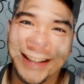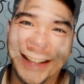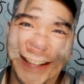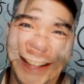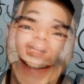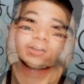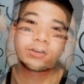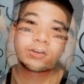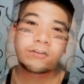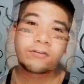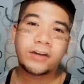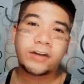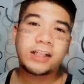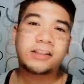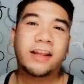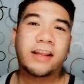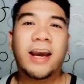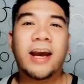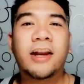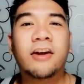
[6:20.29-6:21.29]
And you've
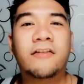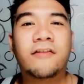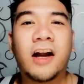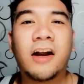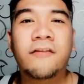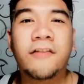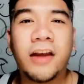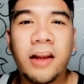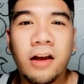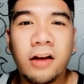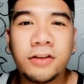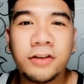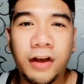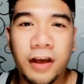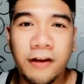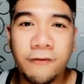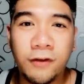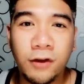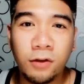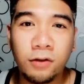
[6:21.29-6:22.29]
reached the end of our video. So,
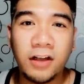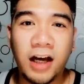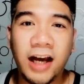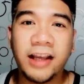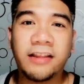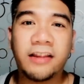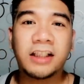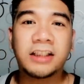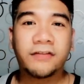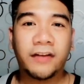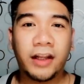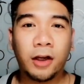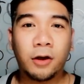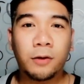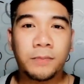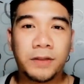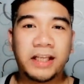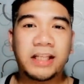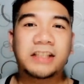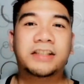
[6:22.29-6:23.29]
if you like this
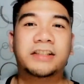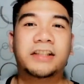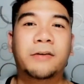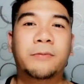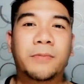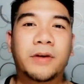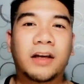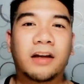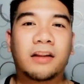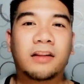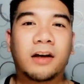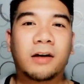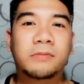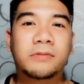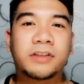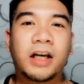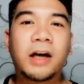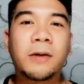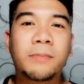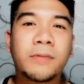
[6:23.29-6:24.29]
video, please give me a
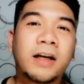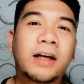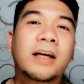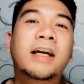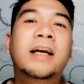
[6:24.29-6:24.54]
thumbs up.